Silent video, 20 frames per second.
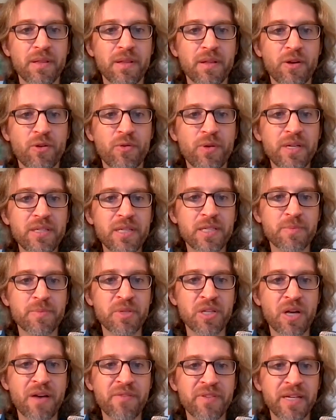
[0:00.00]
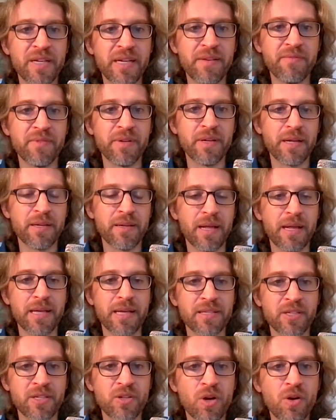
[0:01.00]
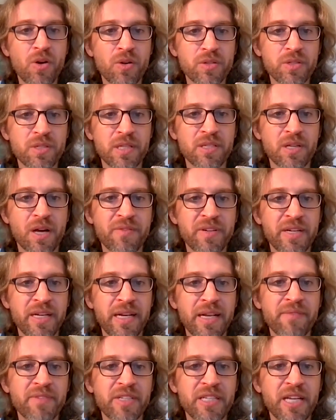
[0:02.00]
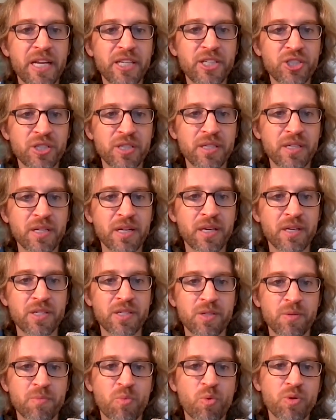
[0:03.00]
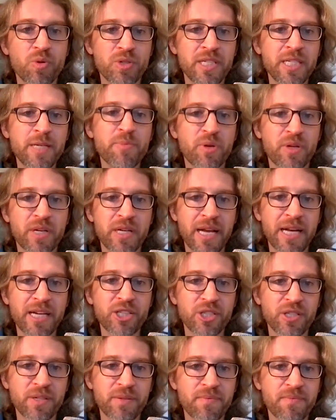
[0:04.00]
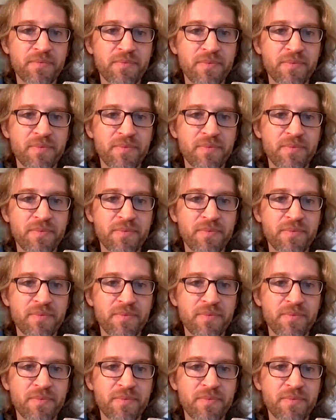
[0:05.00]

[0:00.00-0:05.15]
Criticism is often, as adults, it's often an invitation to deeper connection.